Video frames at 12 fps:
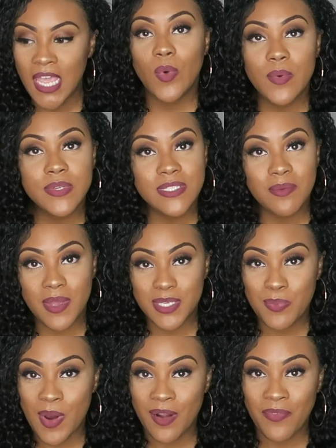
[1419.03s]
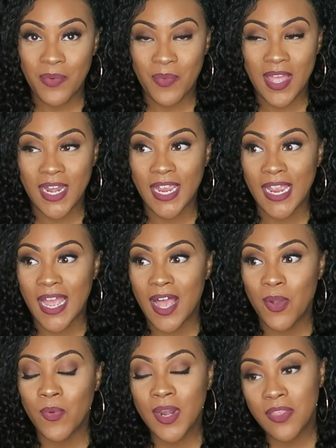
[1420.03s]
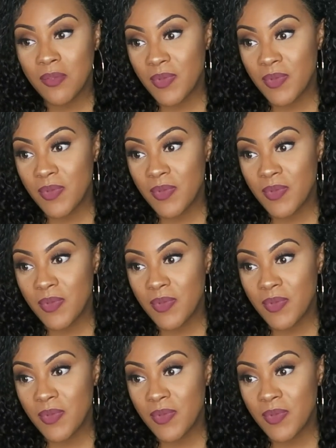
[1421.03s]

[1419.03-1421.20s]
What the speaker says: What was the best part of the wedding? One of the